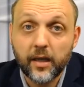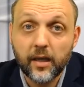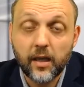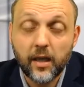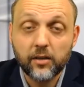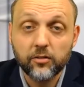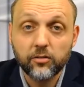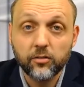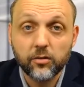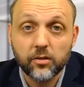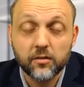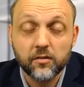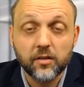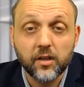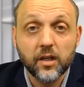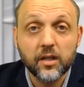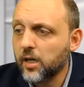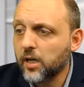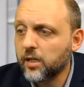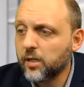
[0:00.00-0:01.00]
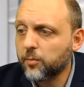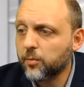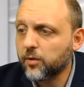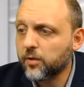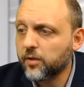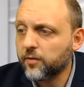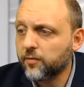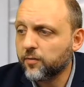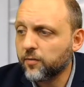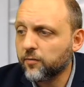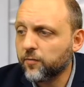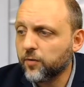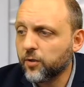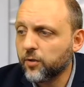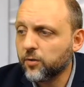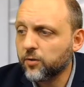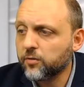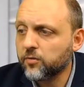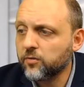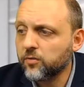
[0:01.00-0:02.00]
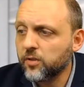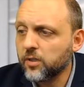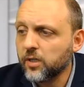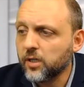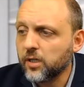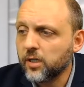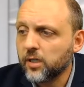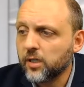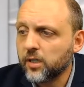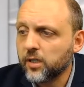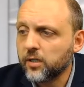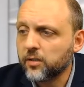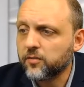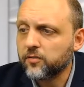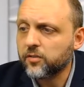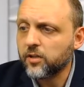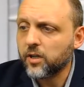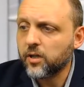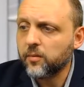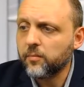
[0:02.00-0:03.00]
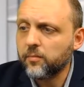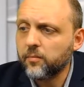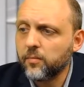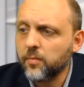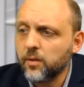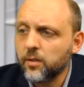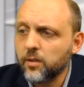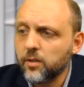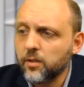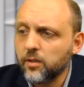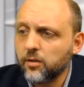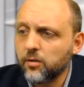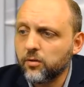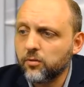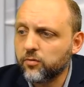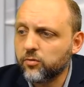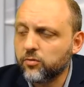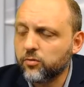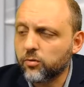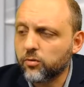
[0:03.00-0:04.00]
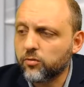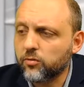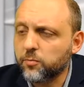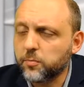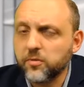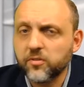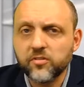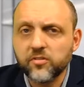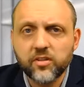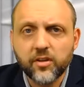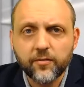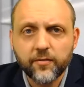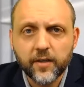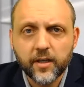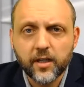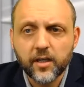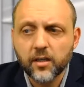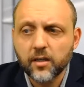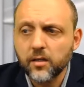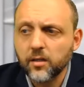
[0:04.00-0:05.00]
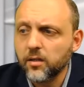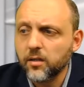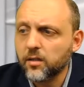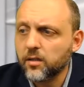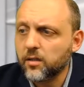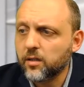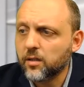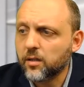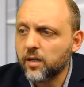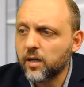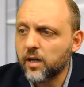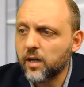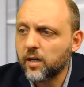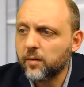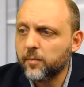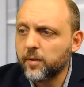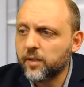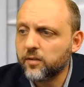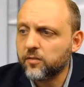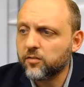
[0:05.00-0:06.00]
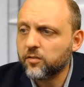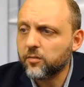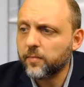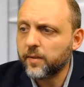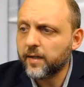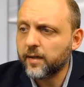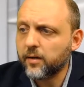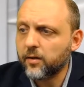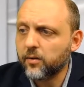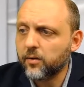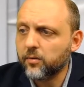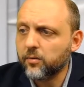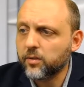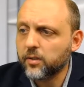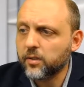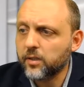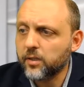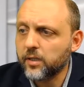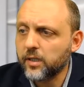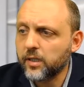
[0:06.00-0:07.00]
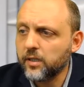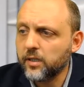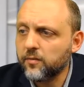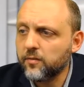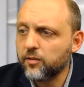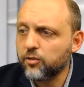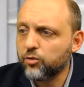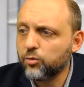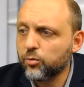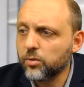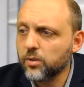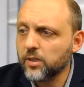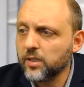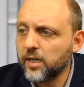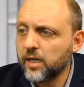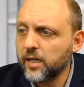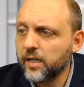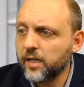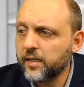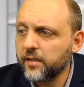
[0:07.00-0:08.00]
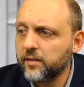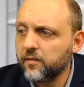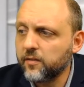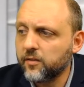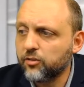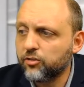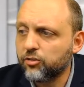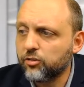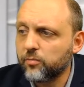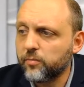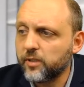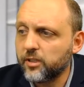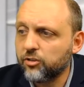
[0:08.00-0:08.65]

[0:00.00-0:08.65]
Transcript: as you can see, a number of different folks. Some, sort of specific comments about individual lines that should be